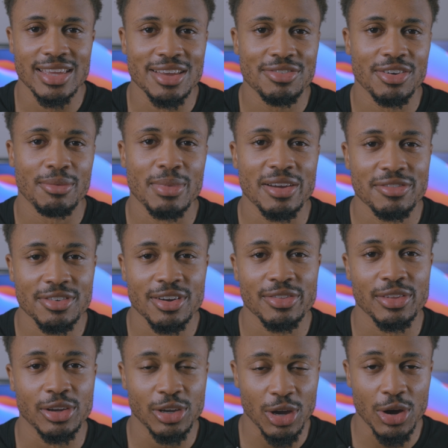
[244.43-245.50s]
If I'm ever on
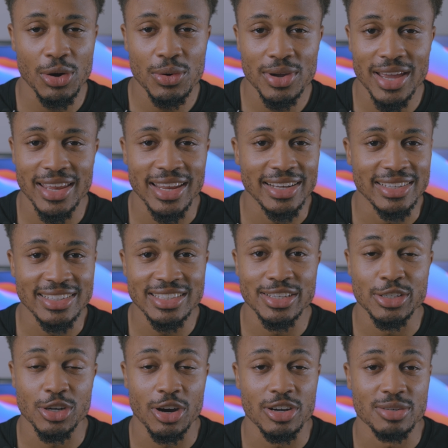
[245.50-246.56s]
the go and I need to
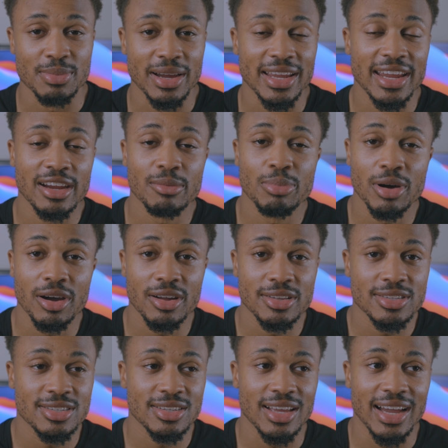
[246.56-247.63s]
charge my AirPods,